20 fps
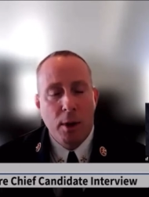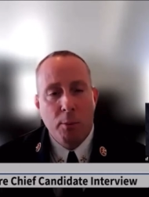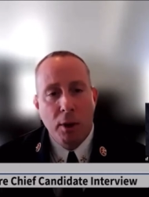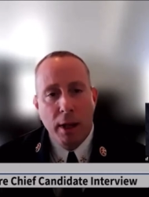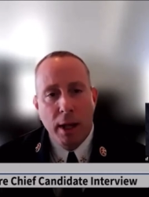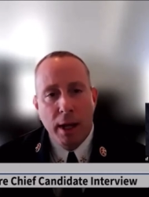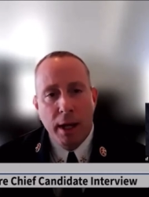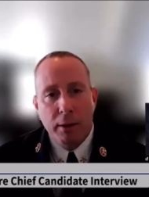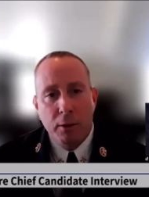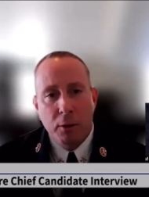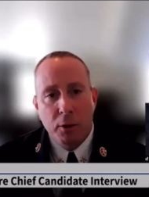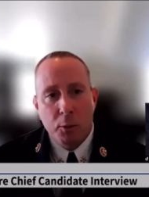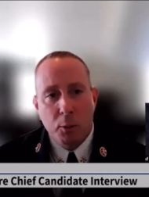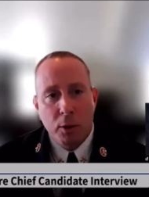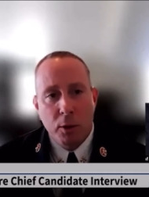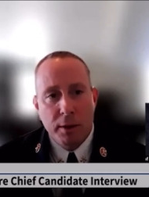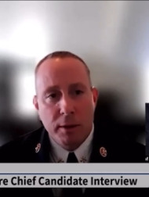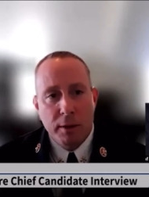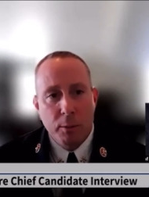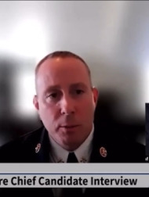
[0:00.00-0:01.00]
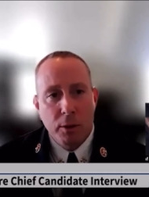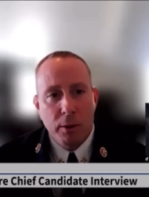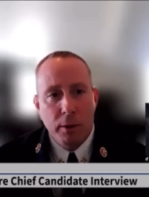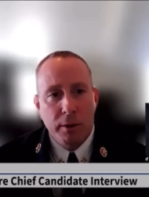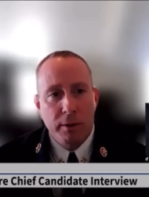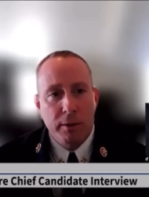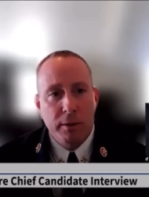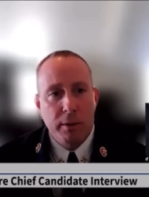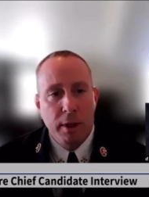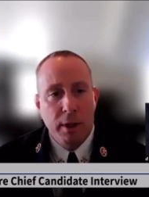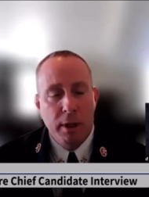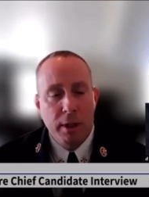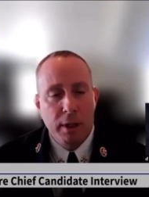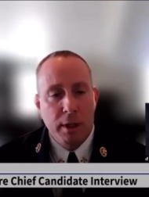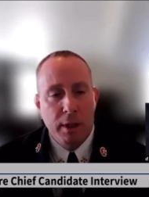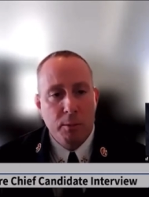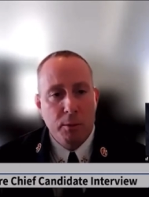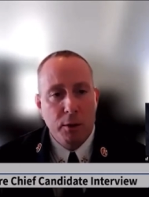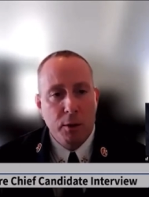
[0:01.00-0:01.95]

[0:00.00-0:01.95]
applying those principles um,